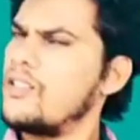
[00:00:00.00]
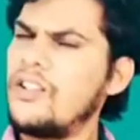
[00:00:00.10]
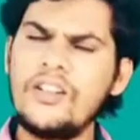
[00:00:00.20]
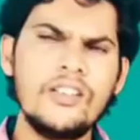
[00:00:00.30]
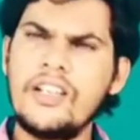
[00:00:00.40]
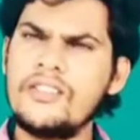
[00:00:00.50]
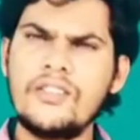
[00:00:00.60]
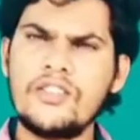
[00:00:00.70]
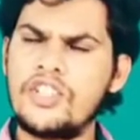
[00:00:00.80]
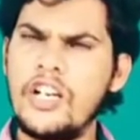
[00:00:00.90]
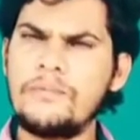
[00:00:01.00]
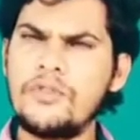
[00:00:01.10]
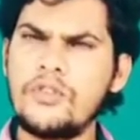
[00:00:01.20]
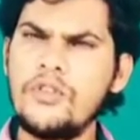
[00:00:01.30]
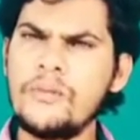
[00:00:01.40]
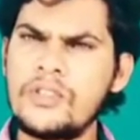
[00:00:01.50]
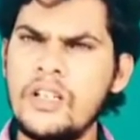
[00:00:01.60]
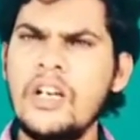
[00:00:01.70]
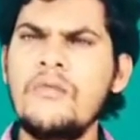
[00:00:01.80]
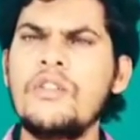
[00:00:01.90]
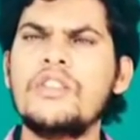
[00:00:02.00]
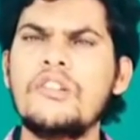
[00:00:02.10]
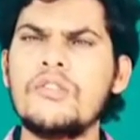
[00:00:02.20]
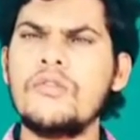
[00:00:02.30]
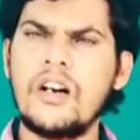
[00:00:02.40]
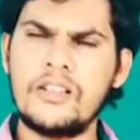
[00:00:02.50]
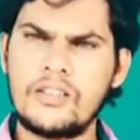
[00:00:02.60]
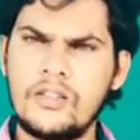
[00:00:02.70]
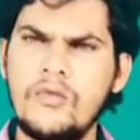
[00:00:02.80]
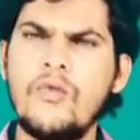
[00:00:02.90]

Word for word: No, there is no shape to rooms without walls.